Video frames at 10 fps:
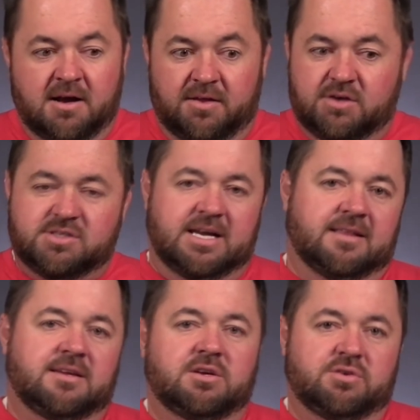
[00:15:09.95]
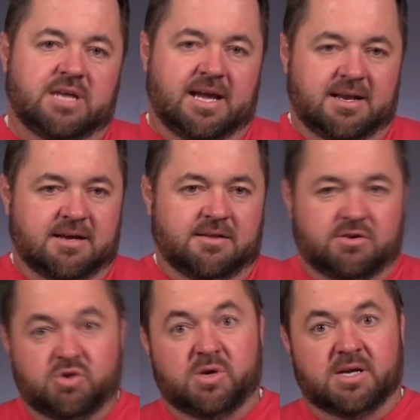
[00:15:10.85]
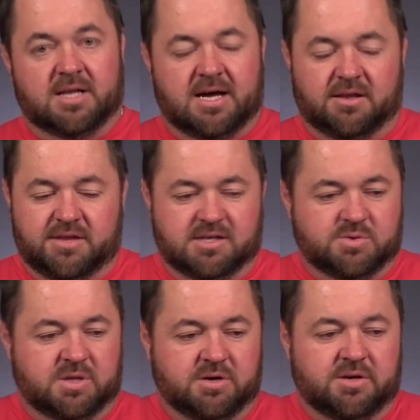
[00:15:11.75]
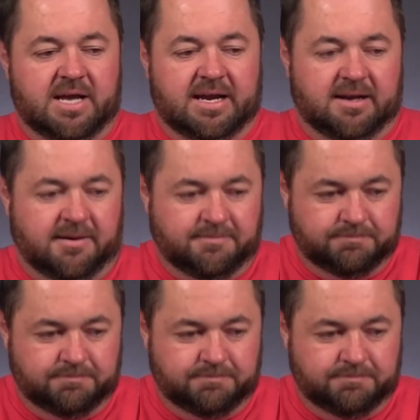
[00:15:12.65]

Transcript: they're selling your data, they're doing a lot of things with your data.